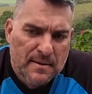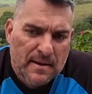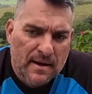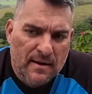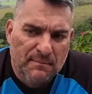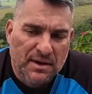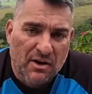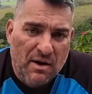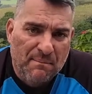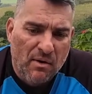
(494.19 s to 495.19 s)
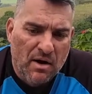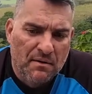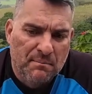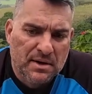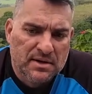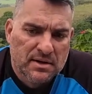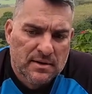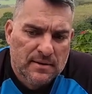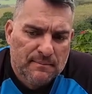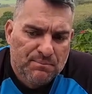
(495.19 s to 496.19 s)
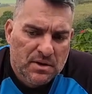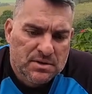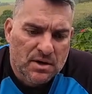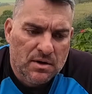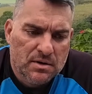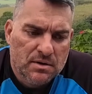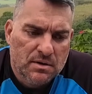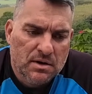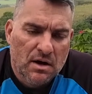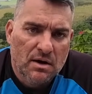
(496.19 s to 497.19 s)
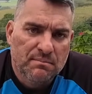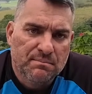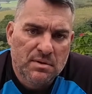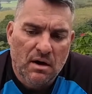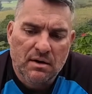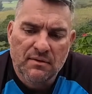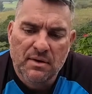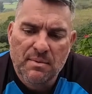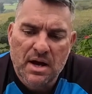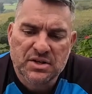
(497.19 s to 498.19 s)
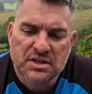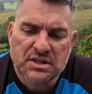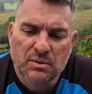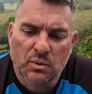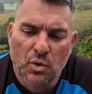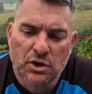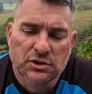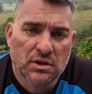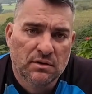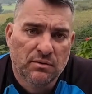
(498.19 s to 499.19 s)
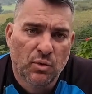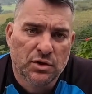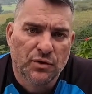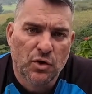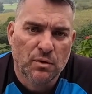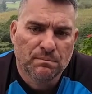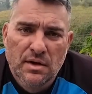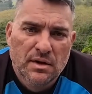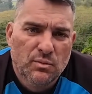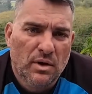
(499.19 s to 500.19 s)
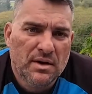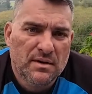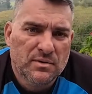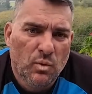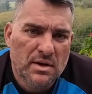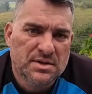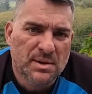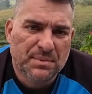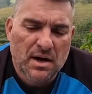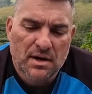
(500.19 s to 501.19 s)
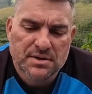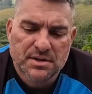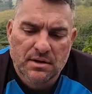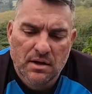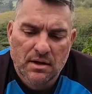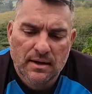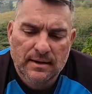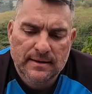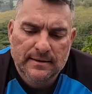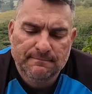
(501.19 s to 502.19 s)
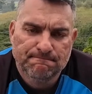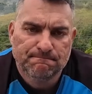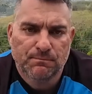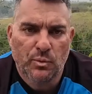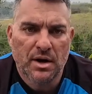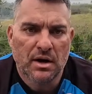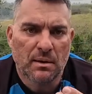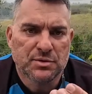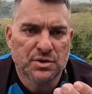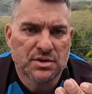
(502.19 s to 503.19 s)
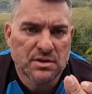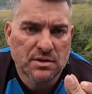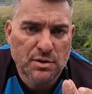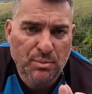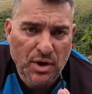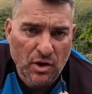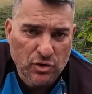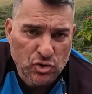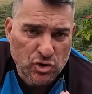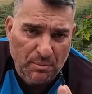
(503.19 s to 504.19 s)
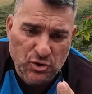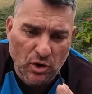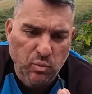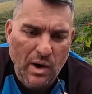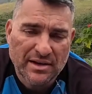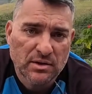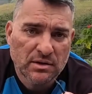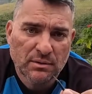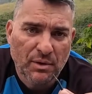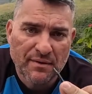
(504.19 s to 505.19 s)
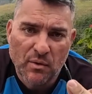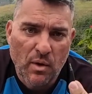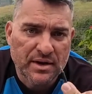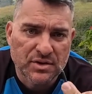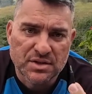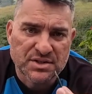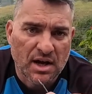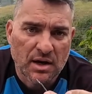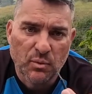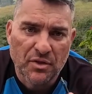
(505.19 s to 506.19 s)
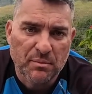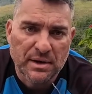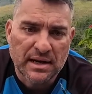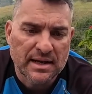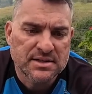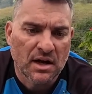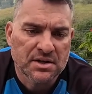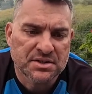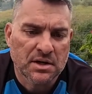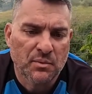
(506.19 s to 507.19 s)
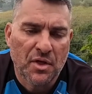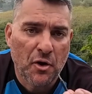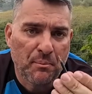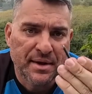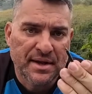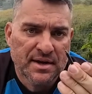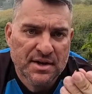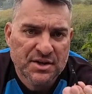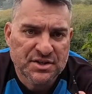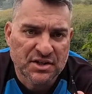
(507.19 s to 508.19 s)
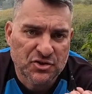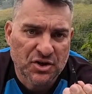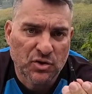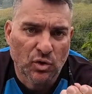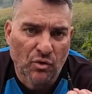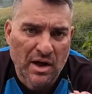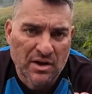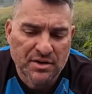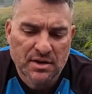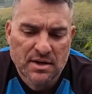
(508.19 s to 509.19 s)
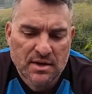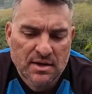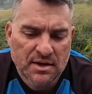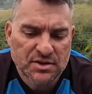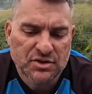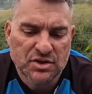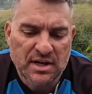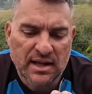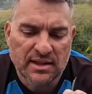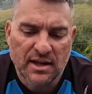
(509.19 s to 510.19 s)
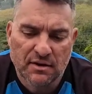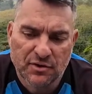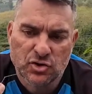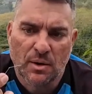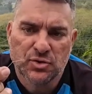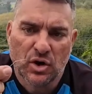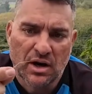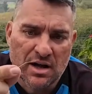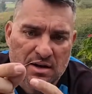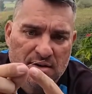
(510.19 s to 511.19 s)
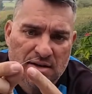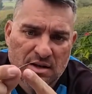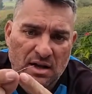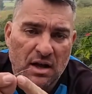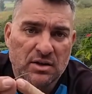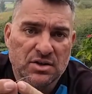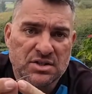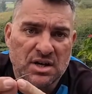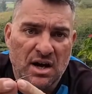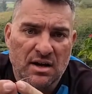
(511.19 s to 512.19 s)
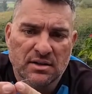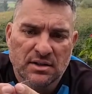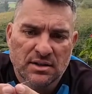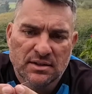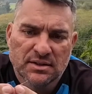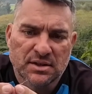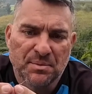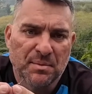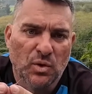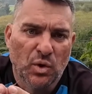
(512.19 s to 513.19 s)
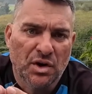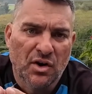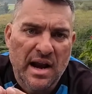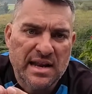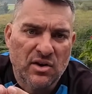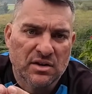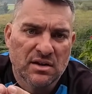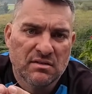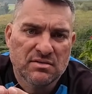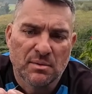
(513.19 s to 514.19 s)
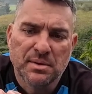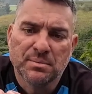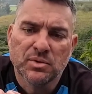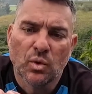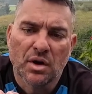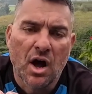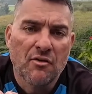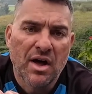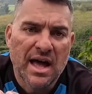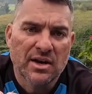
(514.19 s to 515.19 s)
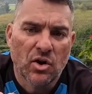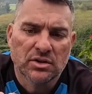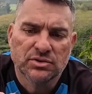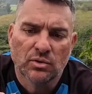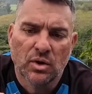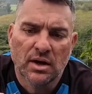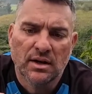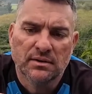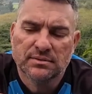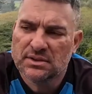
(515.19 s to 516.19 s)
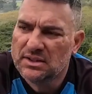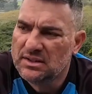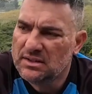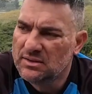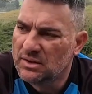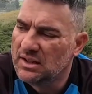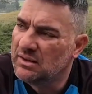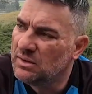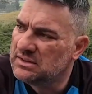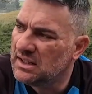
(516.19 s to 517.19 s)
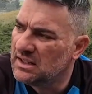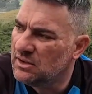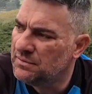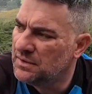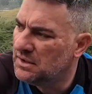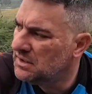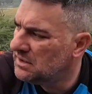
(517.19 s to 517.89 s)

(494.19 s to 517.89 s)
It can wrap around a bit. So, you know, yeah, give it a bash and see what works for you. One tip, guys, when it comes to putting on your drop shot weight, whatever weight you decide, whether it be lead, tungsten, whether it be cylindrical or round, is just to take the end of your drop shot line and you just tie. Some people call it a granny knot, some people call it an overhand knot, or what's the other knot for it?